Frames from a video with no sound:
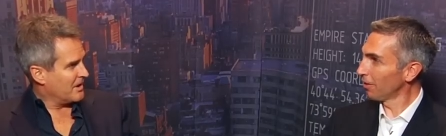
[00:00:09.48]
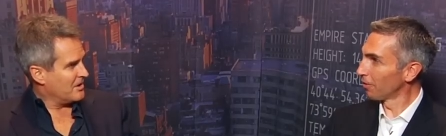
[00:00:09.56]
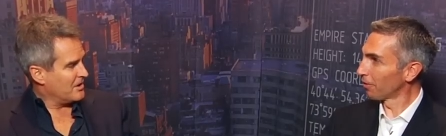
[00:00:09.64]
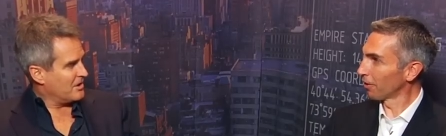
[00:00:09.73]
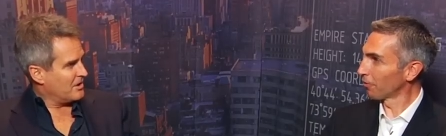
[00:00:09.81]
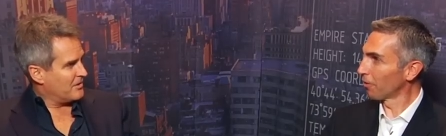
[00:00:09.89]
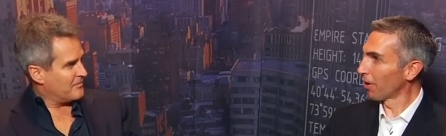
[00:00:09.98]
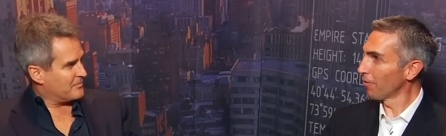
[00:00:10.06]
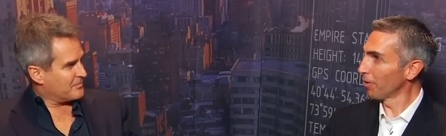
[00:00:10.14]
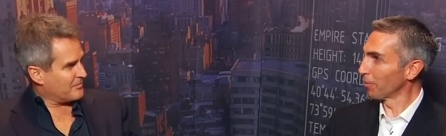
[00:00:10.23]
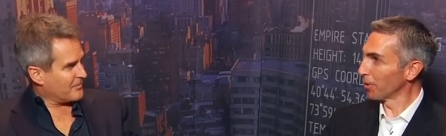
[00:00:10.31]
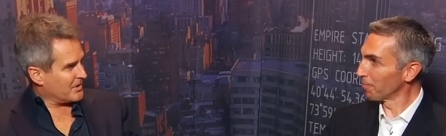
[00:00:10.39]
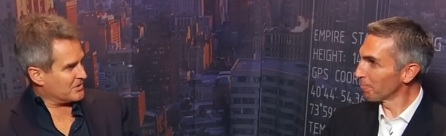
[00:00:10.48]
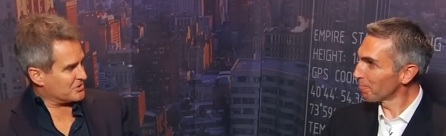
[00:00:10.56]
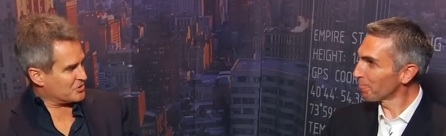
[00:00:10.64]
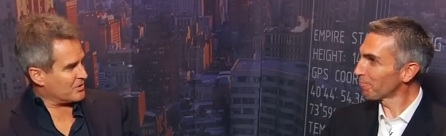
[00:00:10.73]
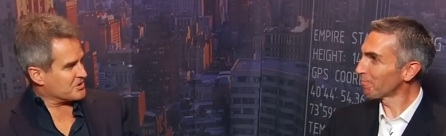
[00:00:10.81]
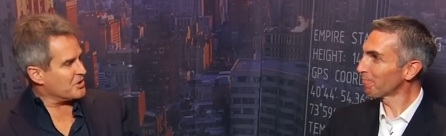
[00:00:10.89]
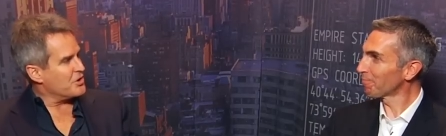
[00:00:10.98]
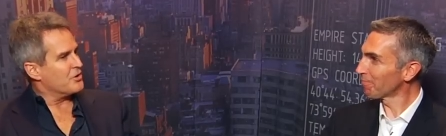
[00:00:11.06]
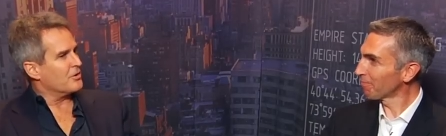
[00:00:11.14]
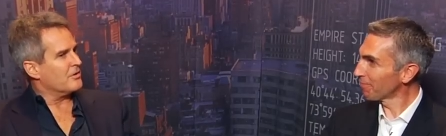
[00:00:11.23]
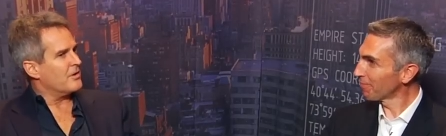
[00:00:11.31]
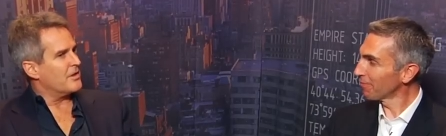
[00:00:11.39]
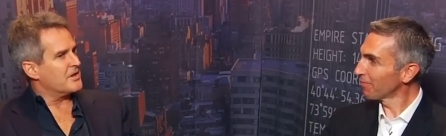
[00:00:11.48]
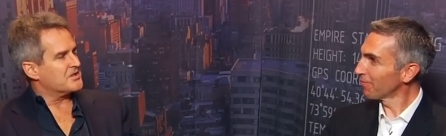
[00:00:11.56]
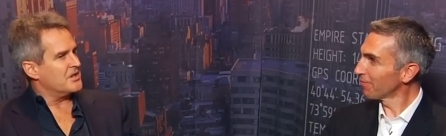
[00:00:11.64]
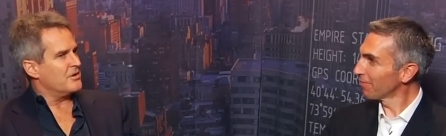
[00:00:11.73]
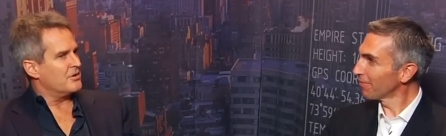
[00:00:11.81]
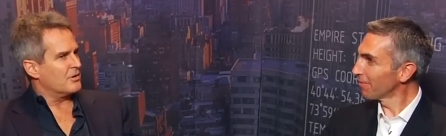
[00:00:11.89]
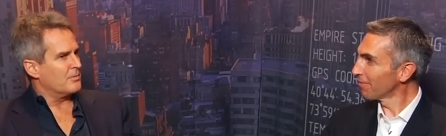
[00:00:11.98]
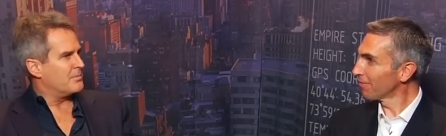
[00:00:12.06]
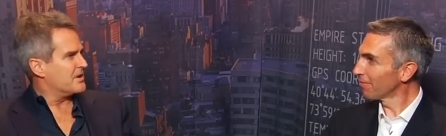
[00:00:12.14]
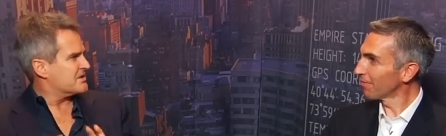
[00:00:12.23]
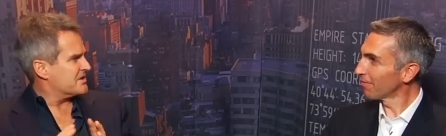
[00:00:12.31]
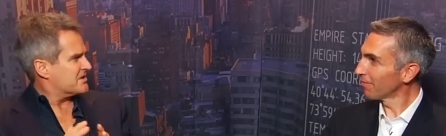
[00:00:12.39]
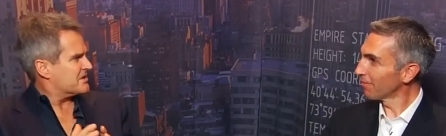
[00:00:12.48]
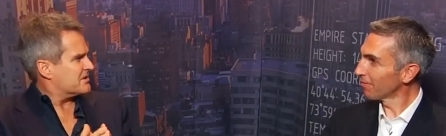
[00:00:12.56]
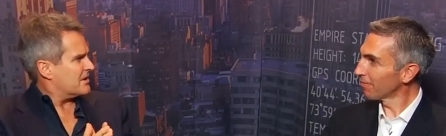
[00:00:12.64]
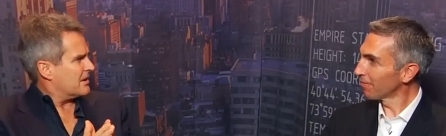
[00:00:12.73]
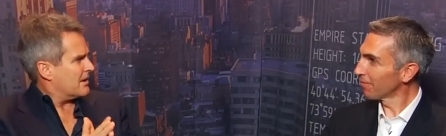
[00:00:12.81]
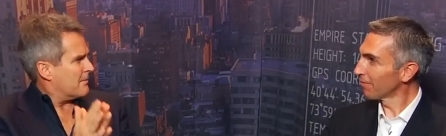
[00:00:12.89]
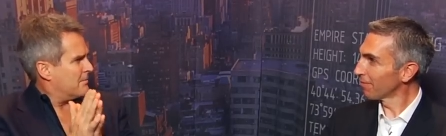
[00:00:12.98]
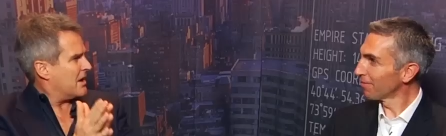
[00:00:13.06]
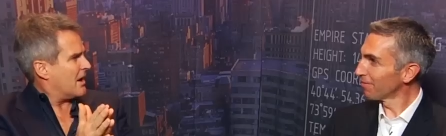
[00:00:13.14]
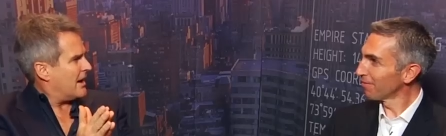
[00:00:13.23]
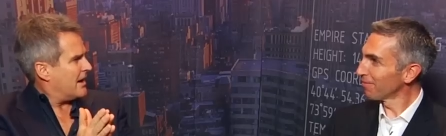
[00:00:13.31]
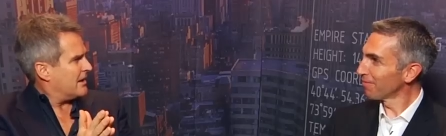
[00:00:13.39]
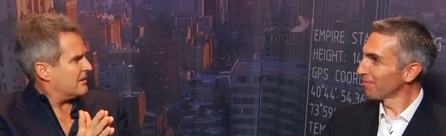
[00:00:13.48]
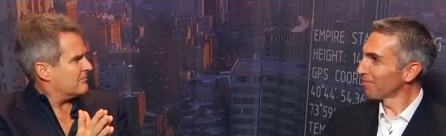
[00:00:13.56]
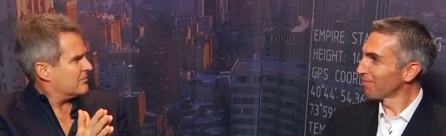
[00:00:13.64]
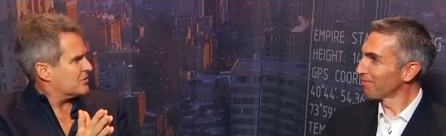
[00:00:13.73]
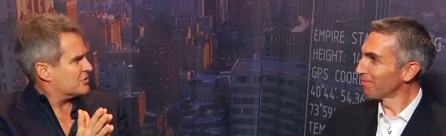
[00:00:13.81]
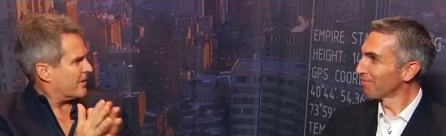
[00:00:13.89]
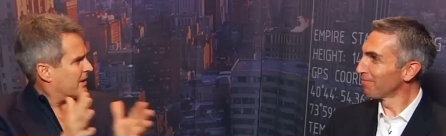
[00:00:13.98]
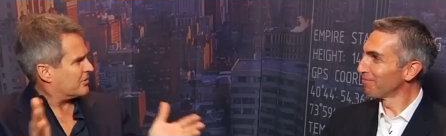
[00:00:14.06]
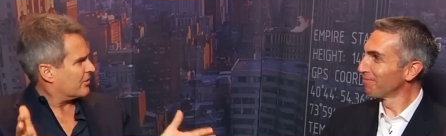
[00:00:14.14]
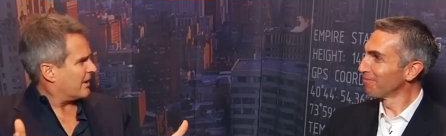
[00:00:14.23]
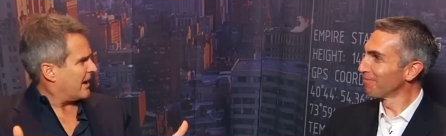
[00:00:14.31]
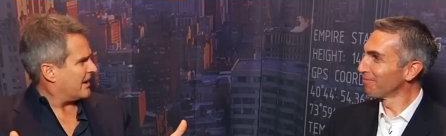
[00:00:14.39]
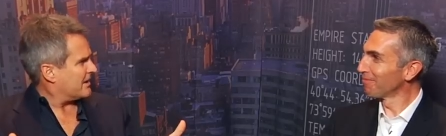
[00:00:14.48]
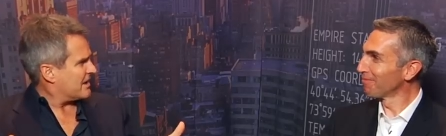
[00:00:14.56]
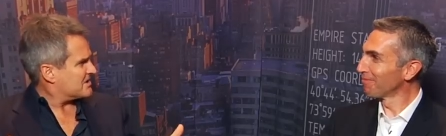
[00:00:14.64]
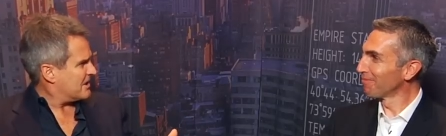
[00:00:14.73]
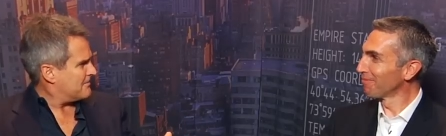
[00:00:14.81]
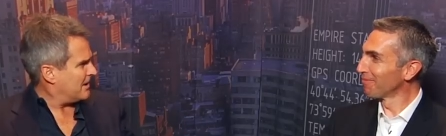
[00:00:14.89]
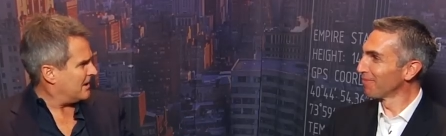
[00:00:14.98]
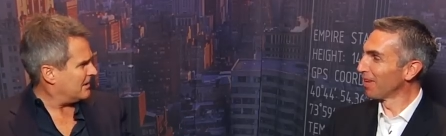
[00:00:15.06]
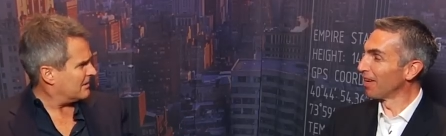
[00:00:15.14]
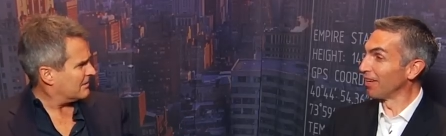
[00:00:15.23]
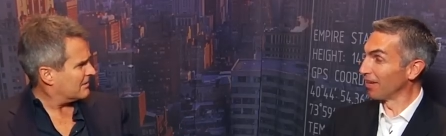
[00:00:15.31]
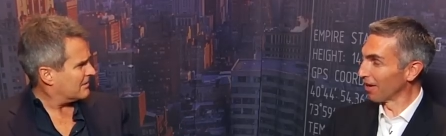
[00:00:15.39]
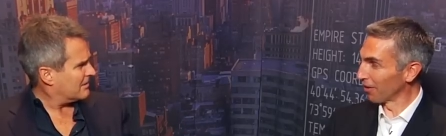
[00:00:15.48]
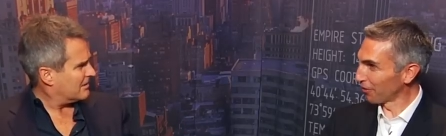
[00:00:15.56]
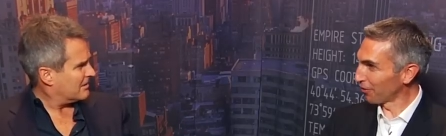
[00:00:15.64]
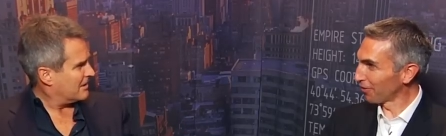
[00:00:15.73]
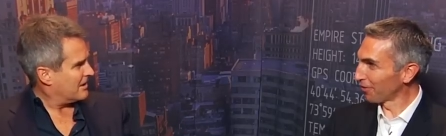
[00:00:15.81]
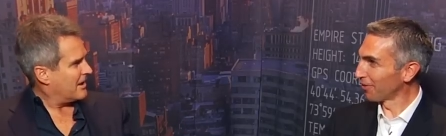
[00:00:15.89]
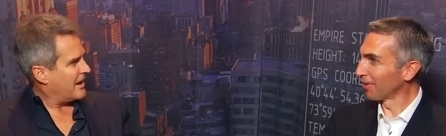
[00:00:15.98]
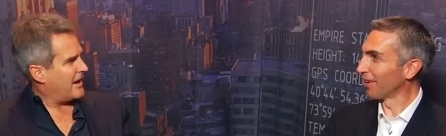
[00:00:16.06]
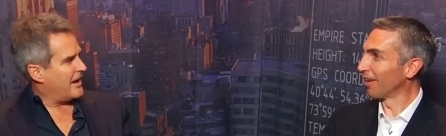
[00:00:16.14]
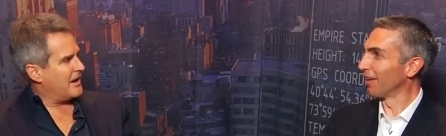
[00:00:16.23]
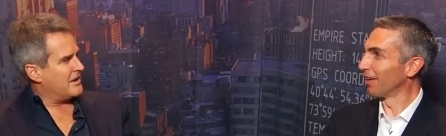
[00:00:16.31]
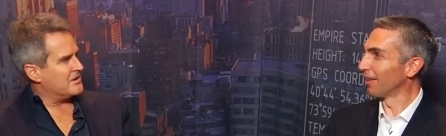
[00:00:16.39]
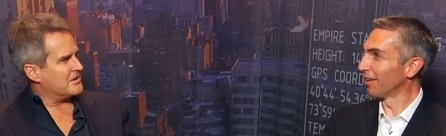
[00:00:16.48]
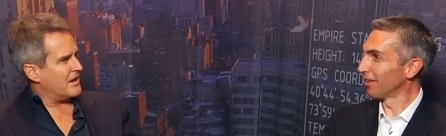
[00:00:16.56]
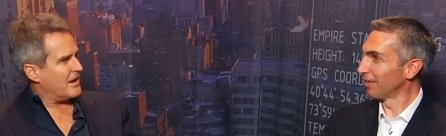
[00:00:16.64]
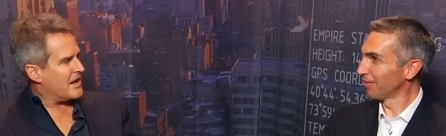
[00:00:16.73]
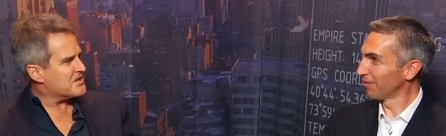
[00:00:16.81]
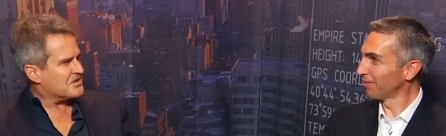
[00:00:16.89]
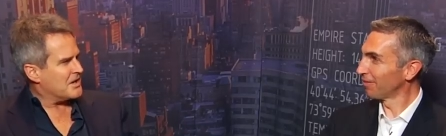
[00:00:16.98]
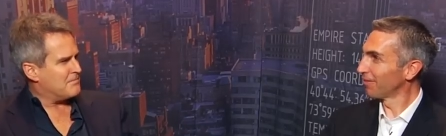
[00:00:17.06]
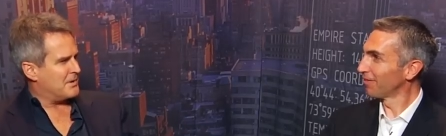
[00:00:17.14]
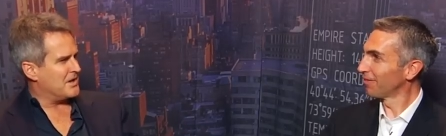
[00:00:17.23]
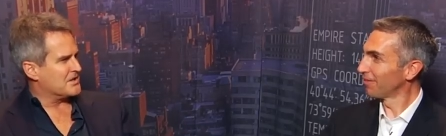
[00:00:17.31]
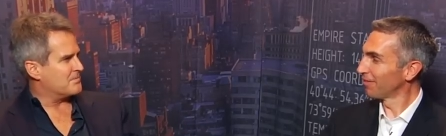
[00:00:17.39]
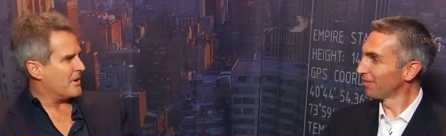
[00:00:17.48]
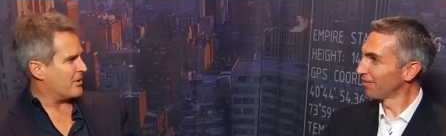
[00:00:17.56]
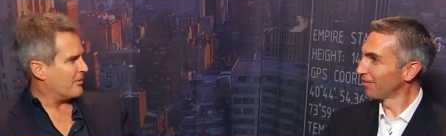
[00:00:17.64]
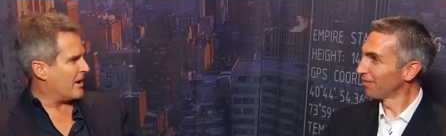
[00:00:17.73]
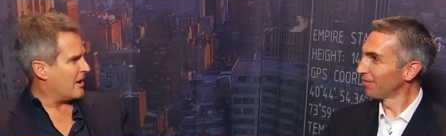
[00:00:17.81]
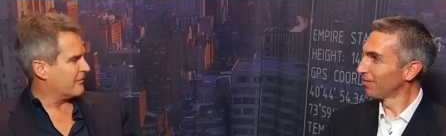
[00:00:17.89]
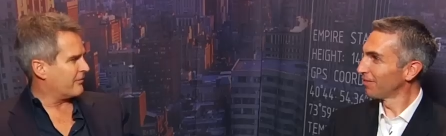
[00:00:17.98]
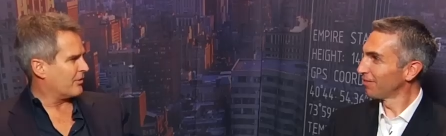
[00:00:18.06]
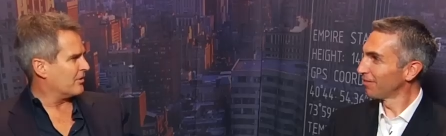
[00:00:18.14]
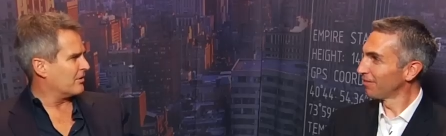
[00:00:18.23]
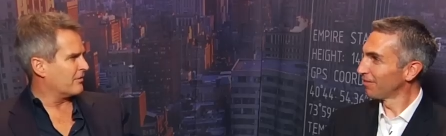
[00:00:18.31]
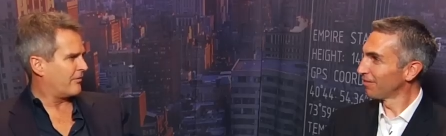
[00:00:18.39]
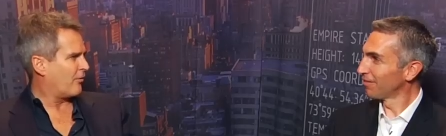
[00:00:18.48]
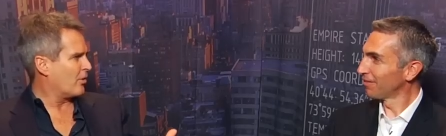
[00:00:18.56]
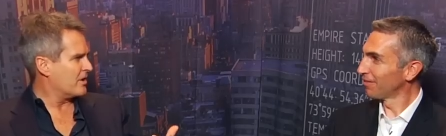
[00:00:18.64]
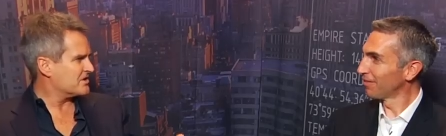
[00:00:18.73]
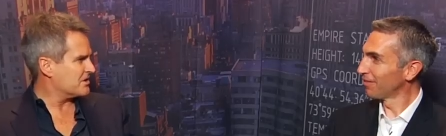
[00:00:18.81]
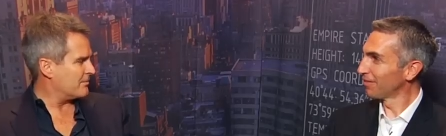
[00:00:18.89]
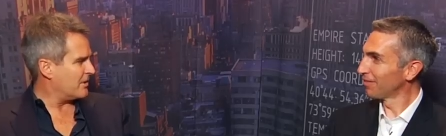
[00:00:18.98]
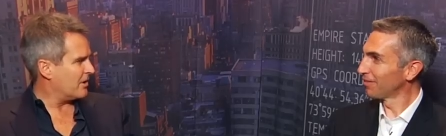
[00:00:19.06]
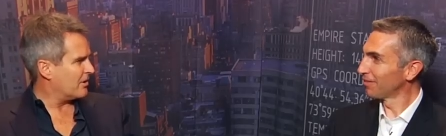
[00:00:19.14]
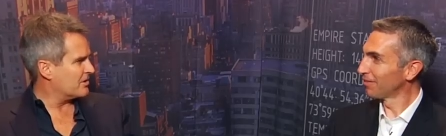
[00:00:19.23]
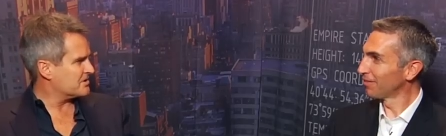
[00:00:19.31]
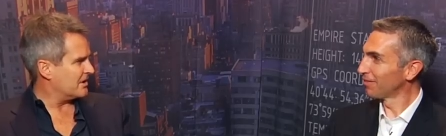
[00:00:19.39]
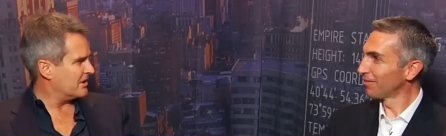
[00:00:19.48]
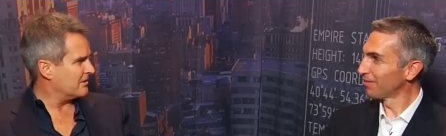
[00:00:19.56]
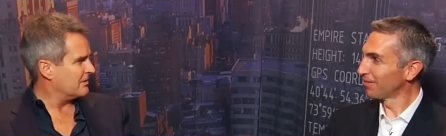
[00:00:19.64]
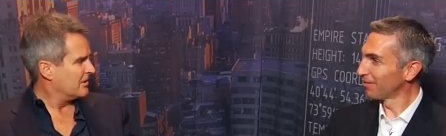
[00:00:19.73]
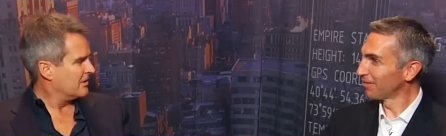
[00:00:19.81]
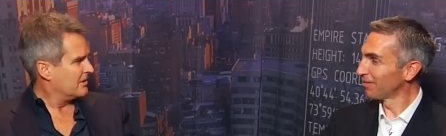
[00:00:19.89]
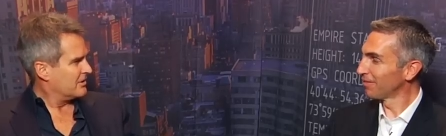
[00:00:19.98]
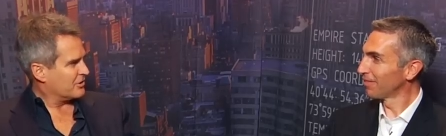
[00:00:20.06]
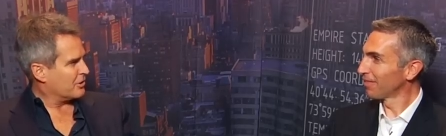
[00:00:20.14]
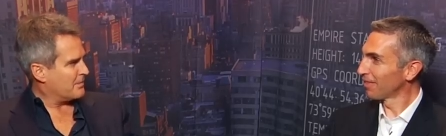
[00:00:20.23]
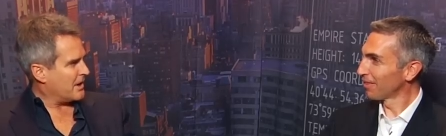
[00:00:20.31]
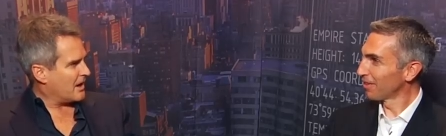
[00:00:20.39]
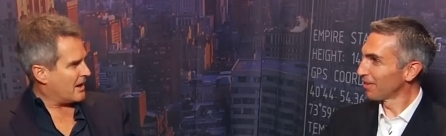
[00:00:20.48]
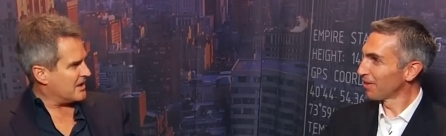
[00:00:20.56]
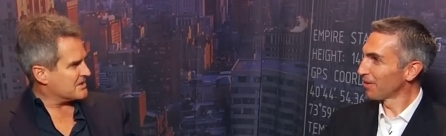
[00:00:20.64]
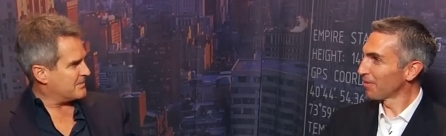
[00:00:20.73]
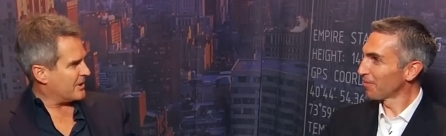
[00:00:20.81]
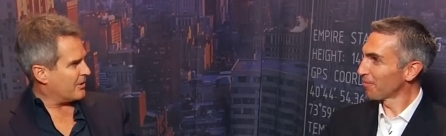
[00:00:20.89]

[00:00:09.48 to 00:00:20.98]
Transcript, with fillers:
Speaker 1: you. Thanks for having me. Sure. So you're the senior business BI director at SAP.
Speaker 2: Yes. And, uh,
Speaker 1: SAP has been around for 40 some years, and your BI has been